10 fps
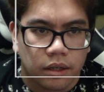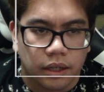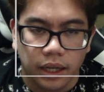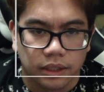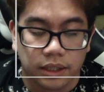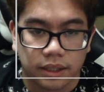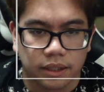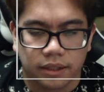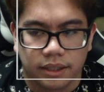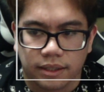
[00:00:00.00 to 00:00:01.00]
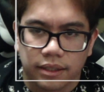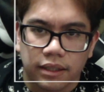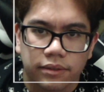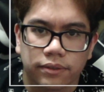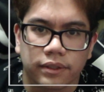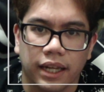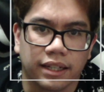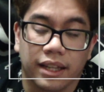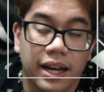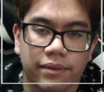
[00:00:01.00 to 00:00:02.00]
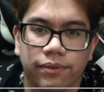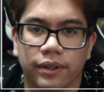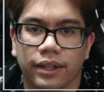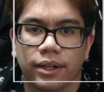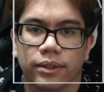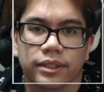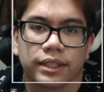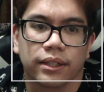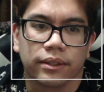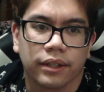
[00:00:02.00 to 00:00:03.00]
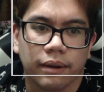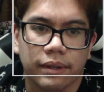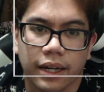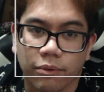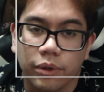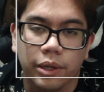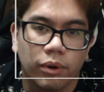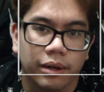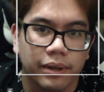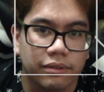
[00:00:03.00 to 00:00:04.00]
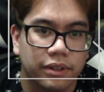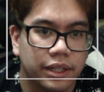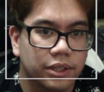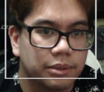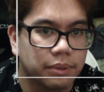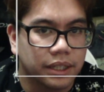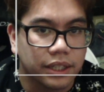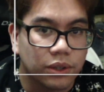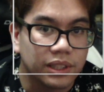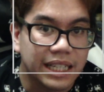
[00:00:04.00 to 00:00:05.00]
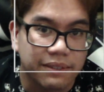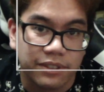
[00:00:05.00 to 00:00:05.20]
yeah, just stuff like life, you know. So I mean, I really want to make videos, but you know, life